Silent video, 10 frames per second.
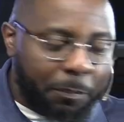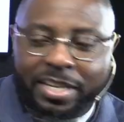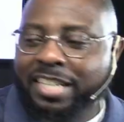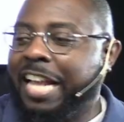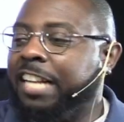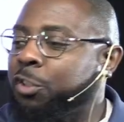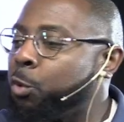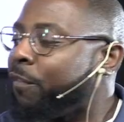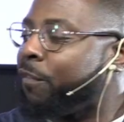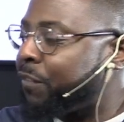Because that's
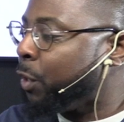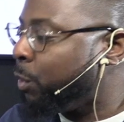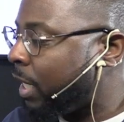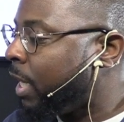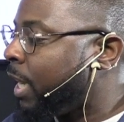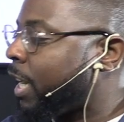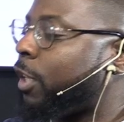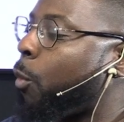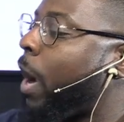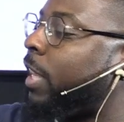too confusing
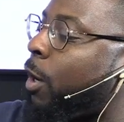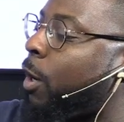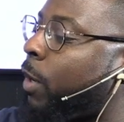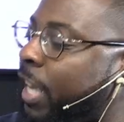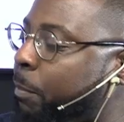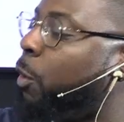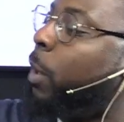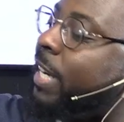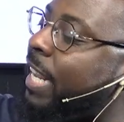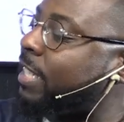because the weather going to keep
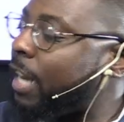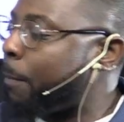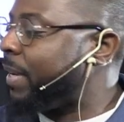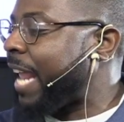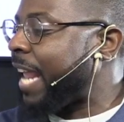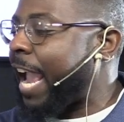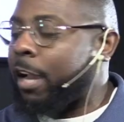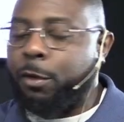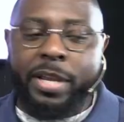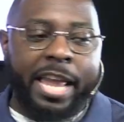doing this and up and
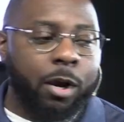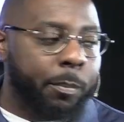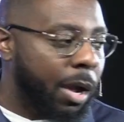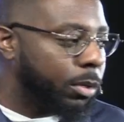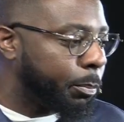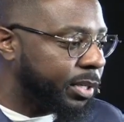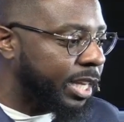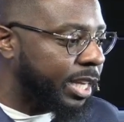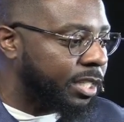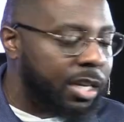down and we ain't going to be able to
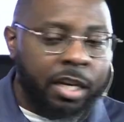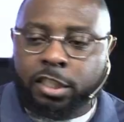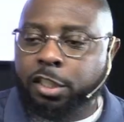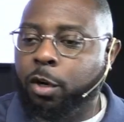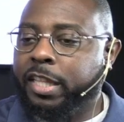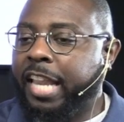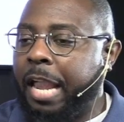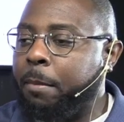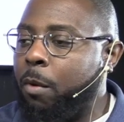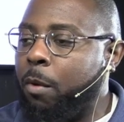predict it. So you know what they
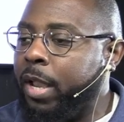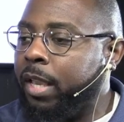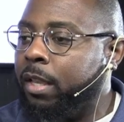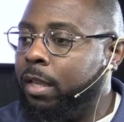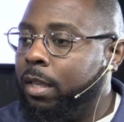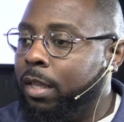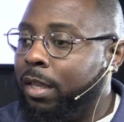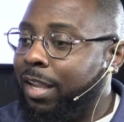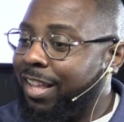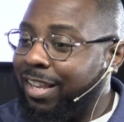came up with?
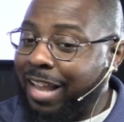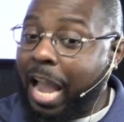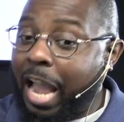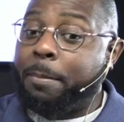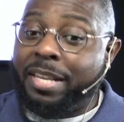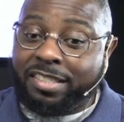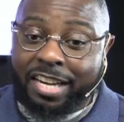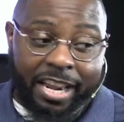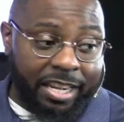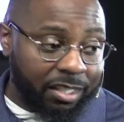Climate
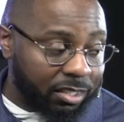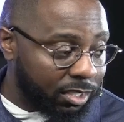change.